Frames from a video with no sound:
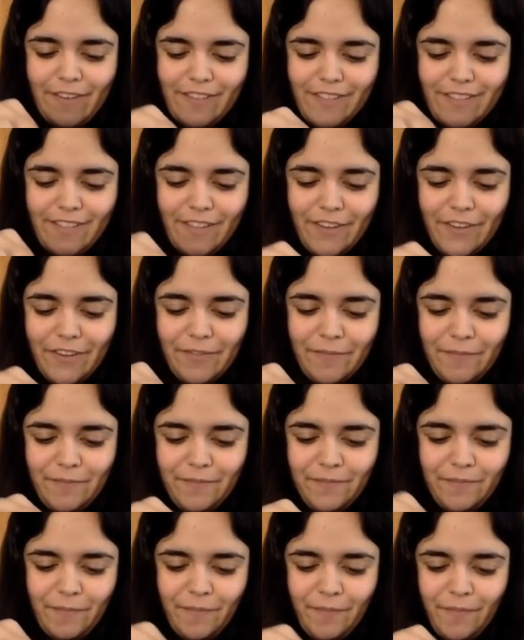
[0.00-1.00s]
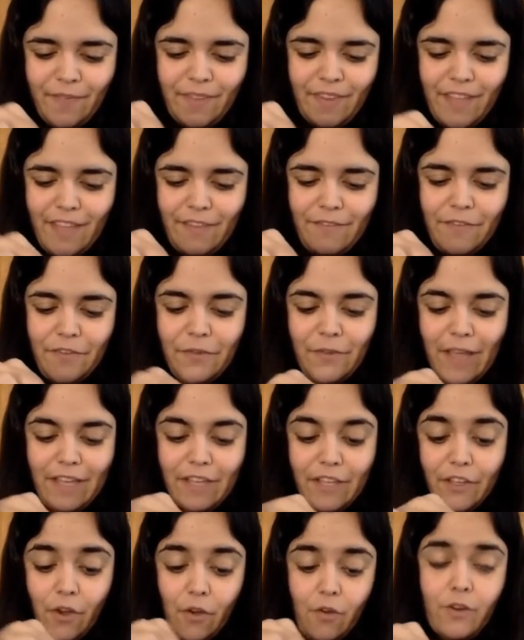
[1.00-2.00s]
So if you like
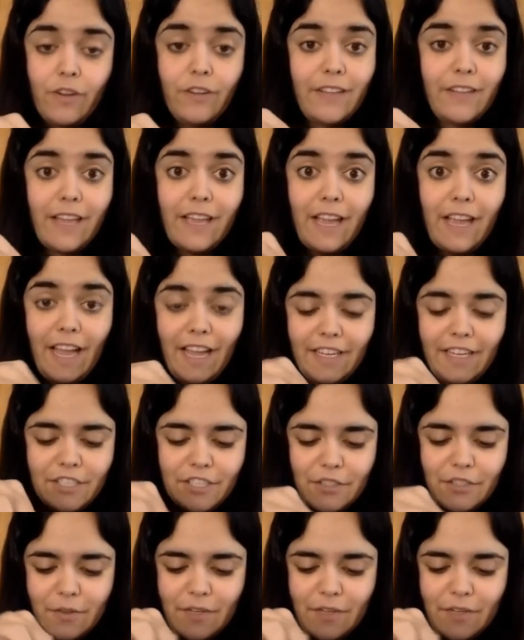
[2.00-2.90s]
yogurt like I do,